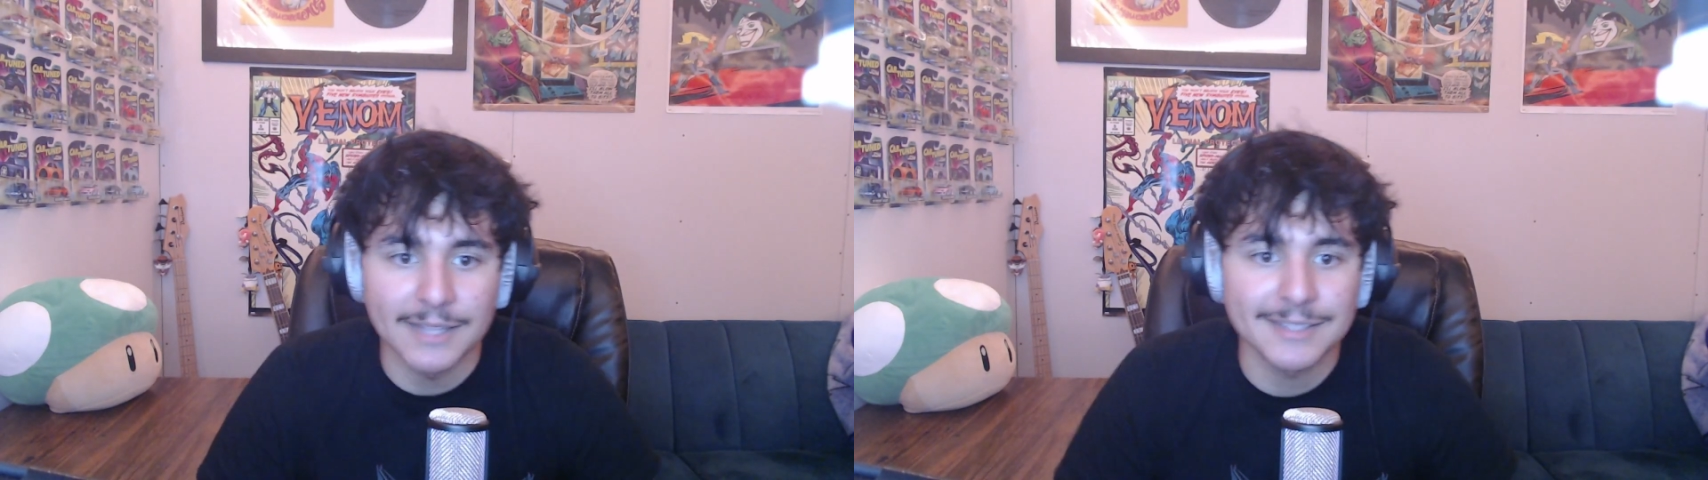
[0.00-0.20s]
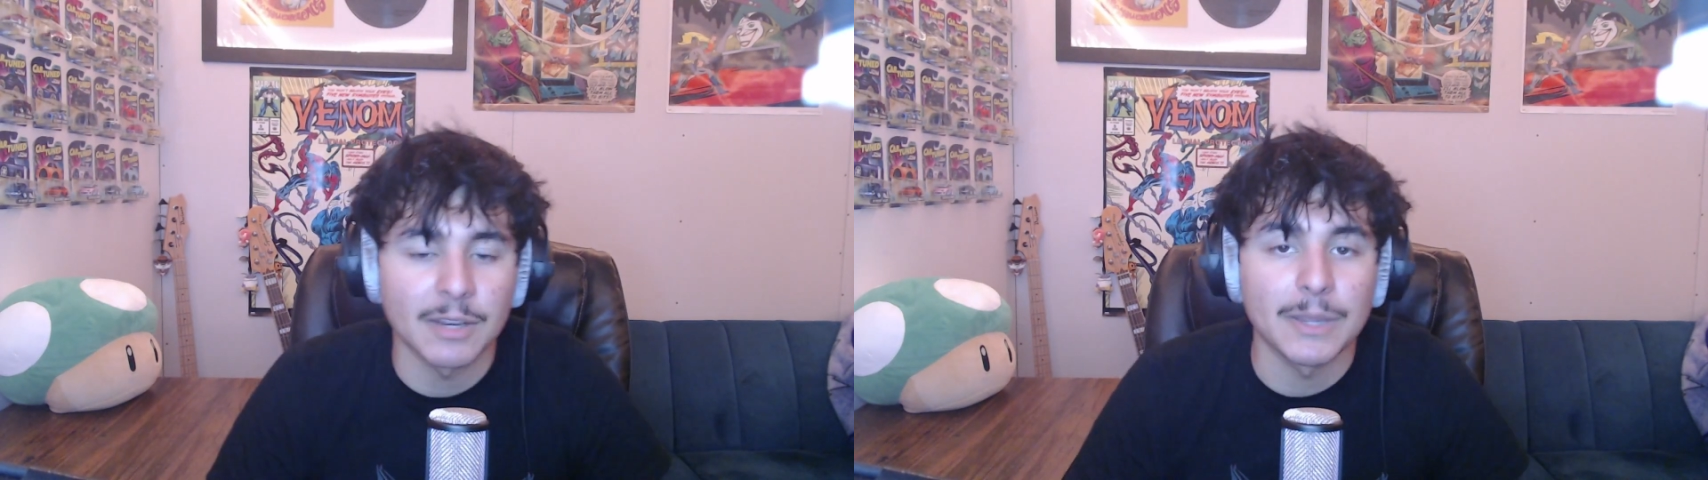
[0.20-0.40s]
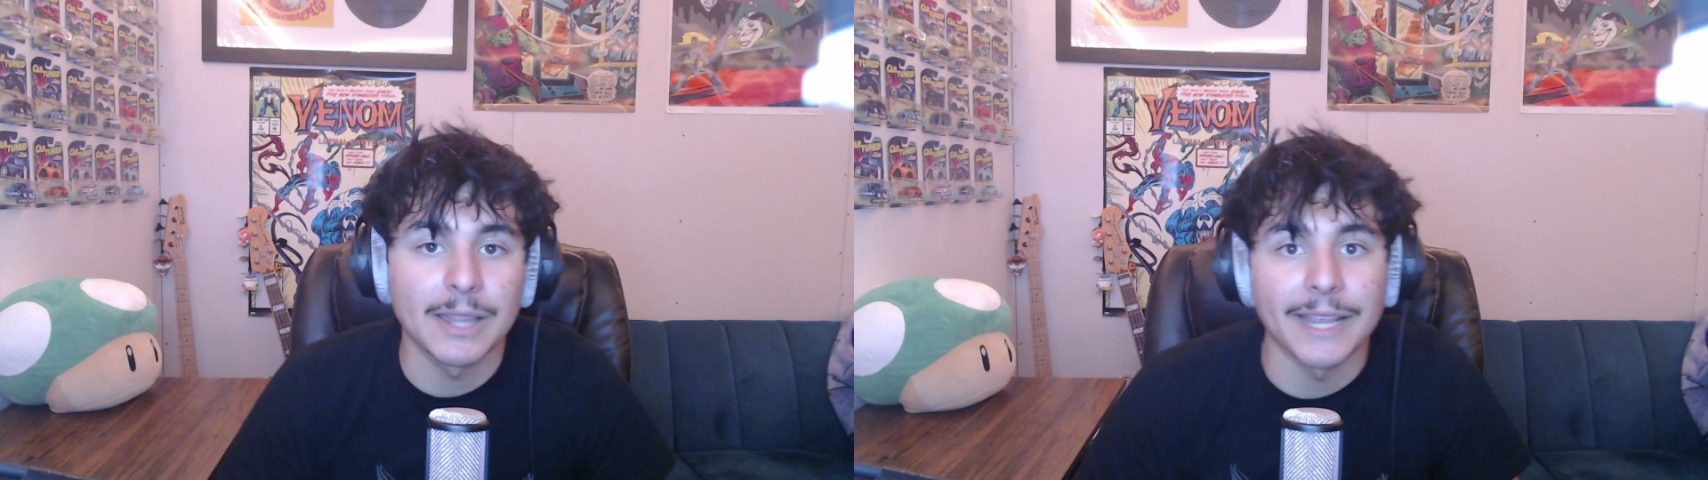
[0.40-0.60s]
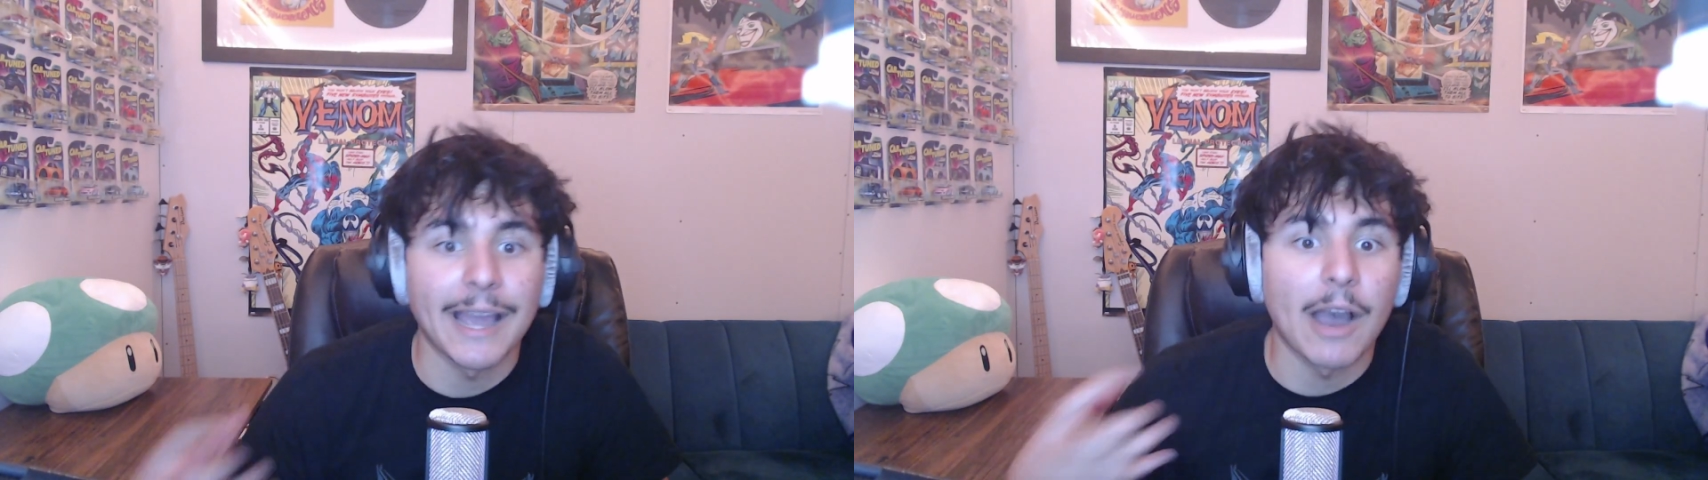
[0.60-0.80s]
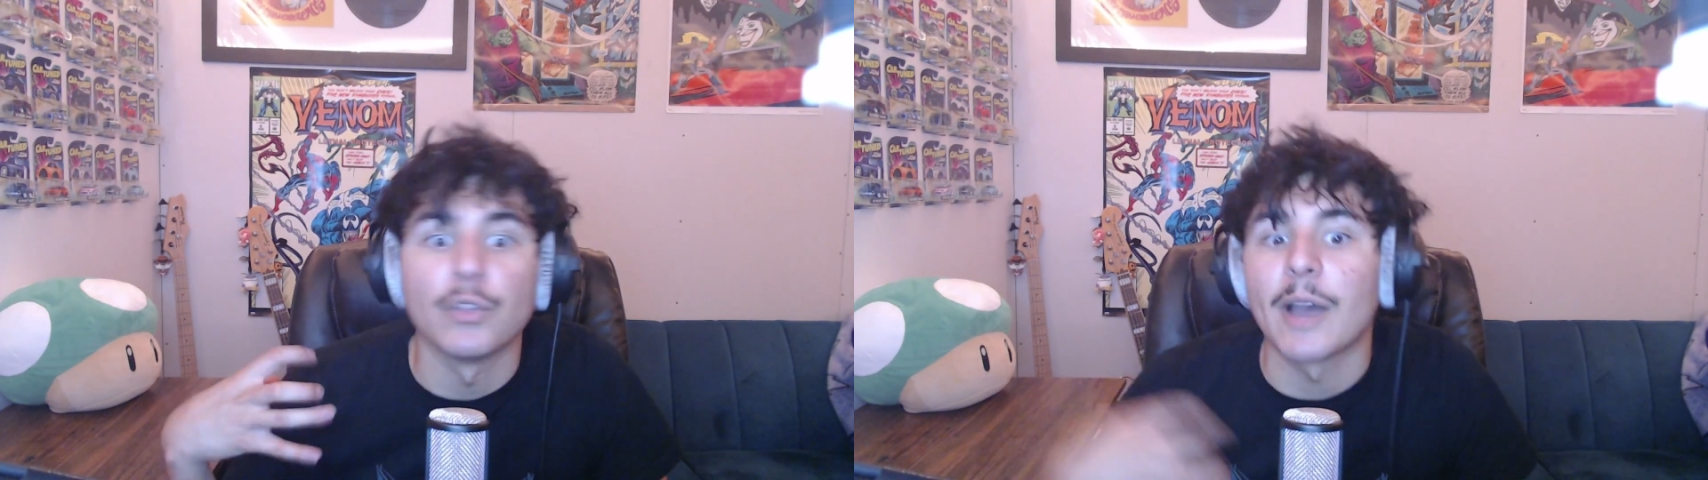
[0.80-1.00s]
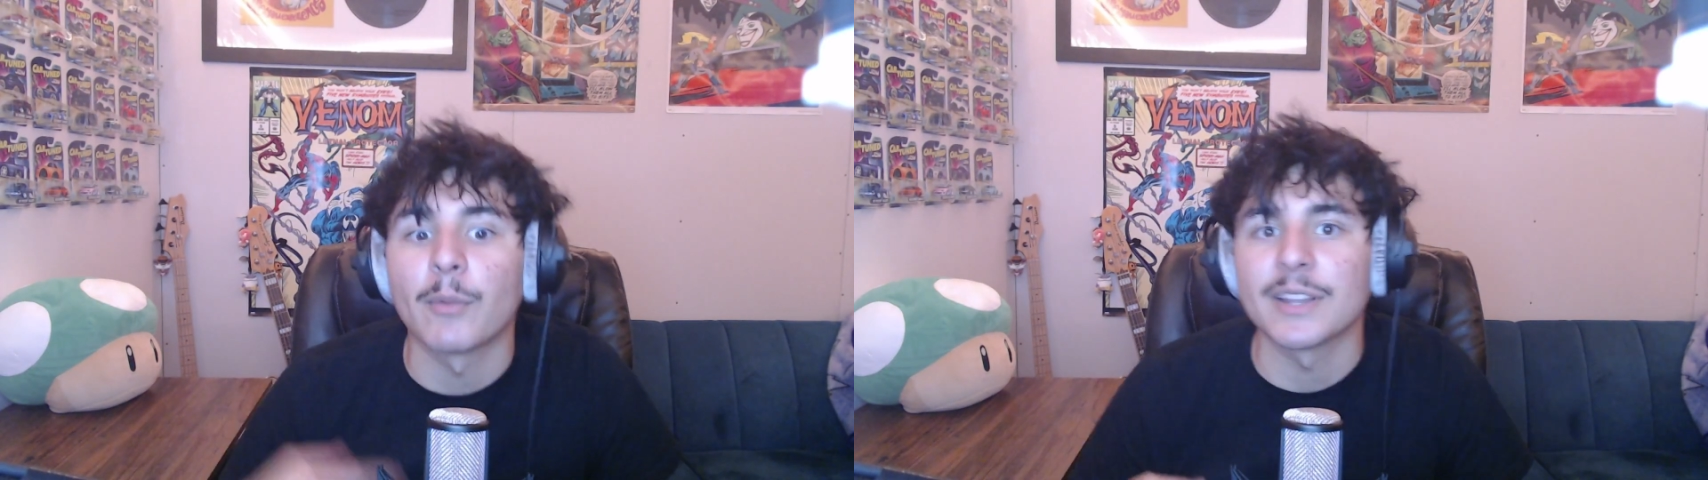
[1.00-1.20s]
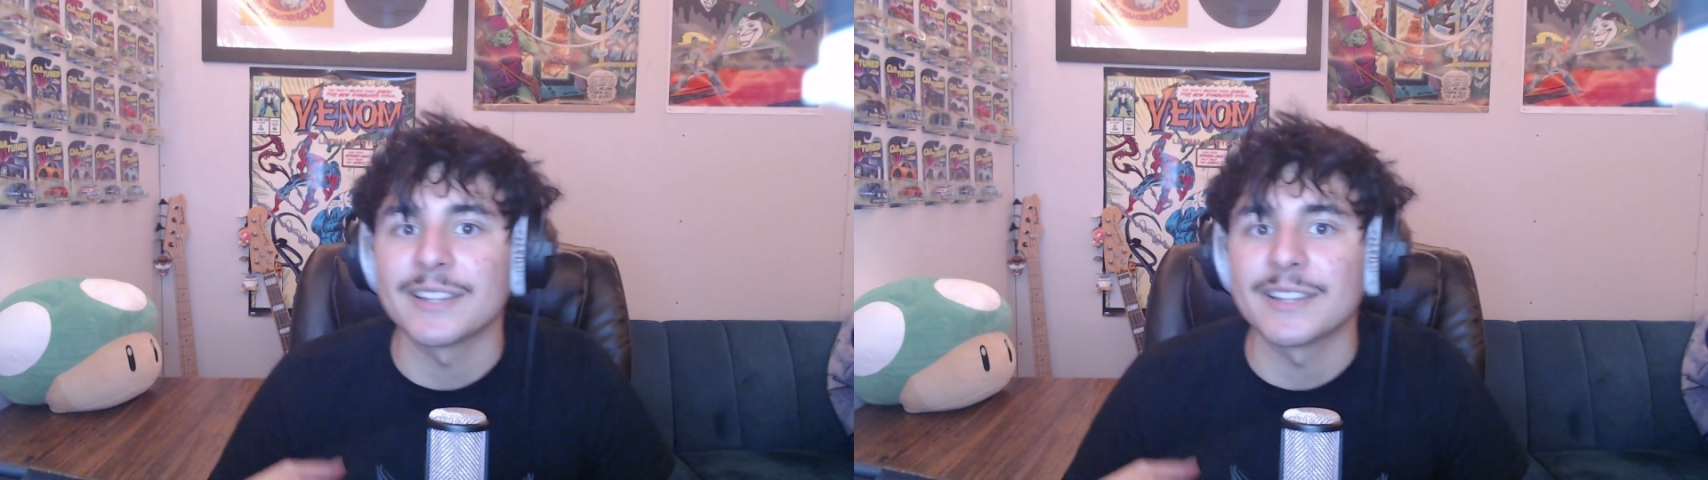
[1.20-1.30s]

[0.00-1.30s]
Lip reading: it's going to be like how I want it